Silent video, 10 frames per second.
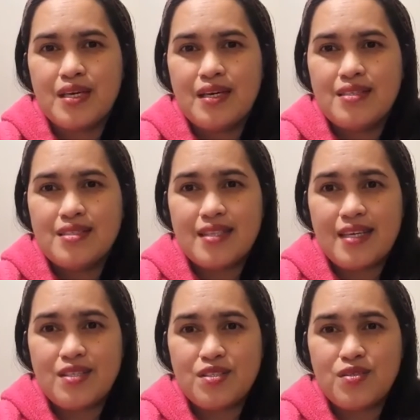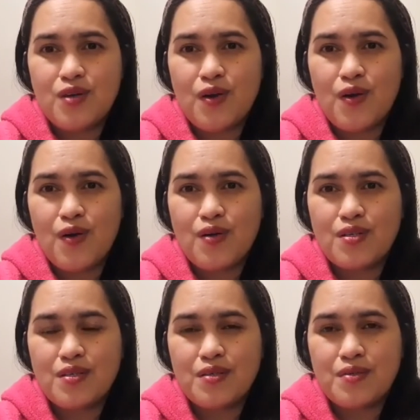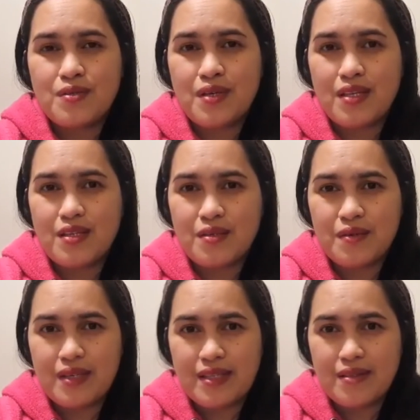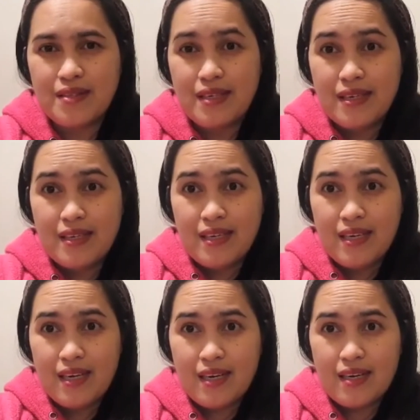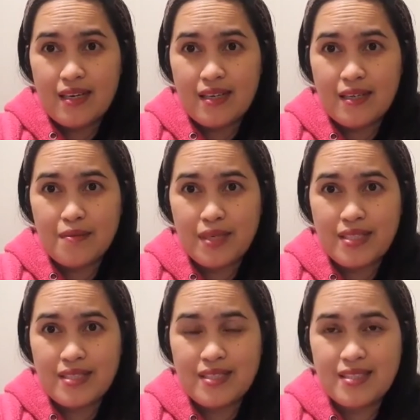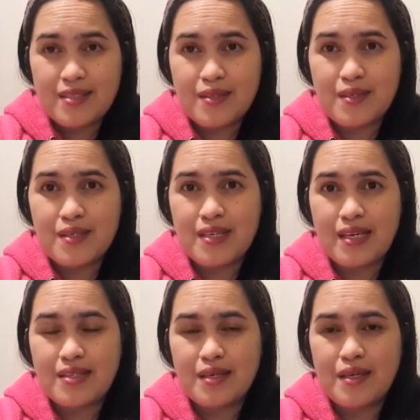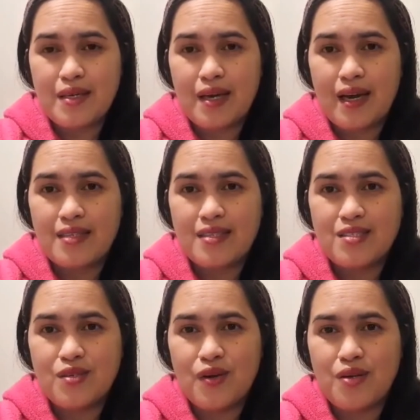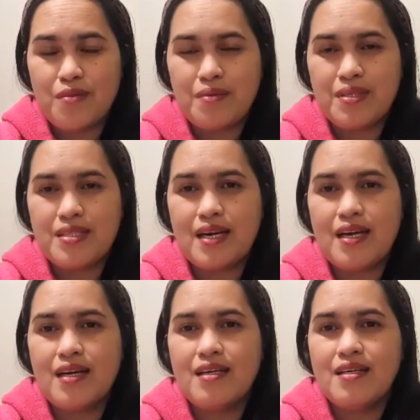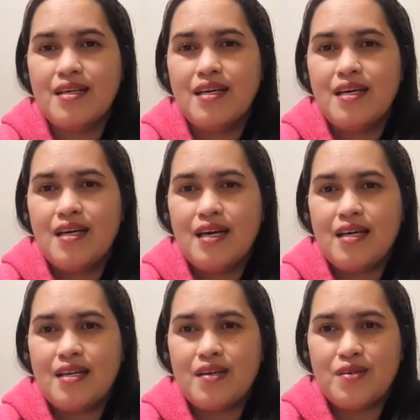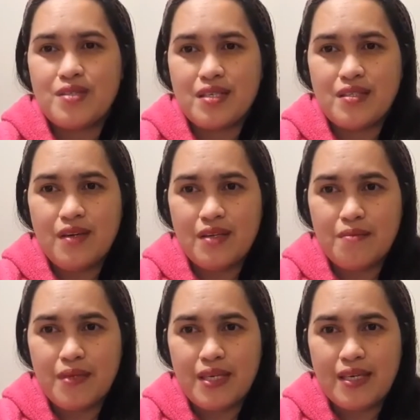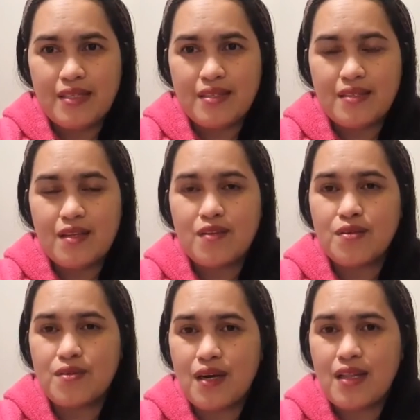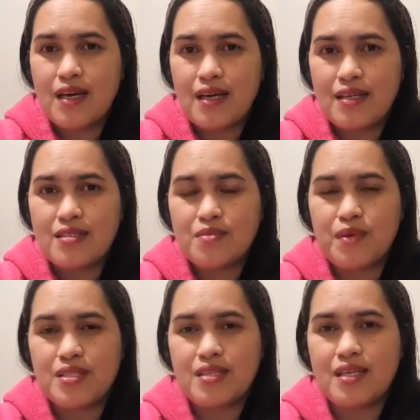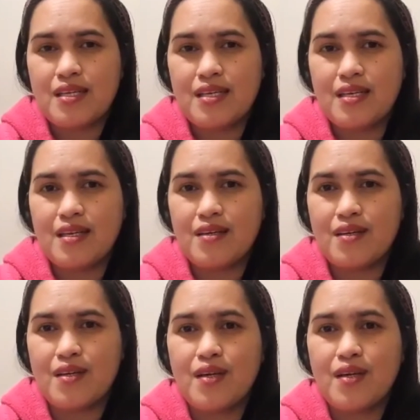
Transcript: stay strong together with my sister Ate Jo or Mamita. I know that you had been through a lot, especially in your